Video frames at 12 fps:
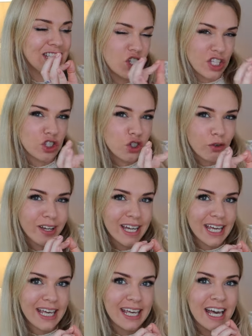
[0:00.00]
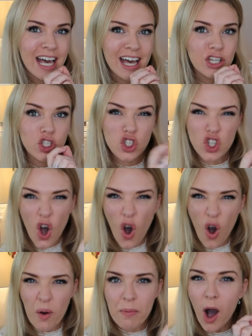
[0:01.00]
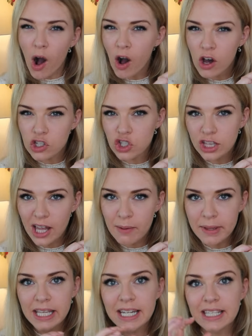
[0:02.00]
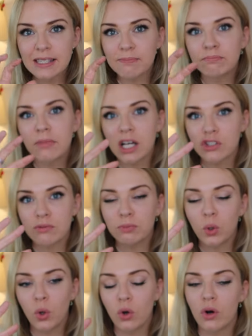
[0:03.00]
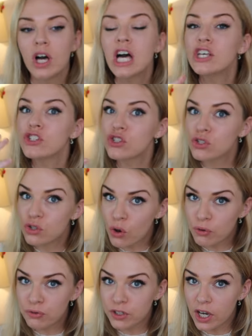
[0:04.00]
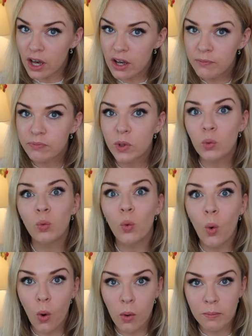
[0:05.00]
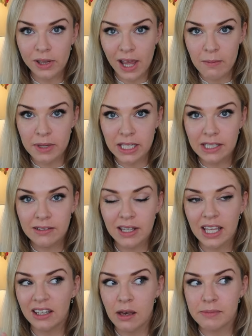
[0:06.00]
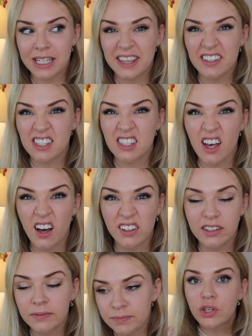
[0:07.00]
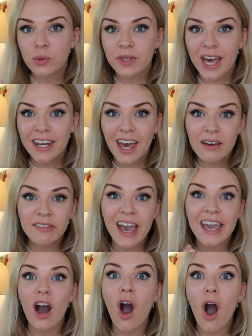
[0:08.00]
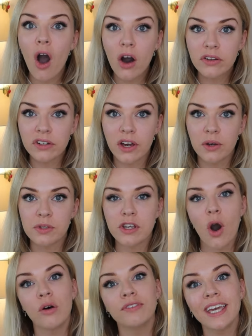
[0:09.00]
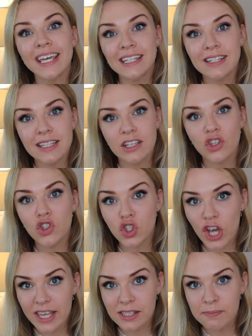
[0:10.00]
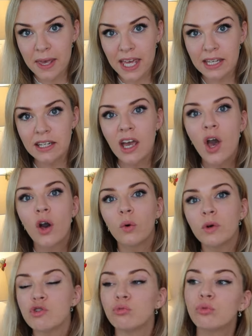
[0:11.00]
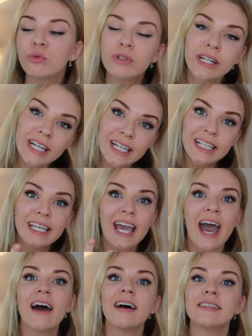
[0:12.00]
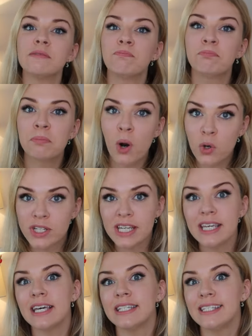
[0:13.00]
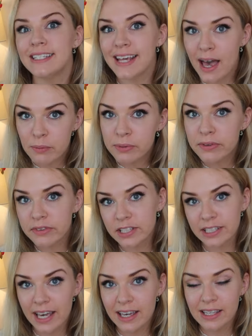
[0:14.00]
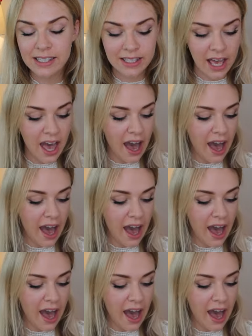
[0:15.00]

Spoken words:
gingery, sharp, harsh lemon. It's much more softer, warm lemon, like lemon in the sun. You then have a heart note of Indian jasmine, which really adds body and depth to this.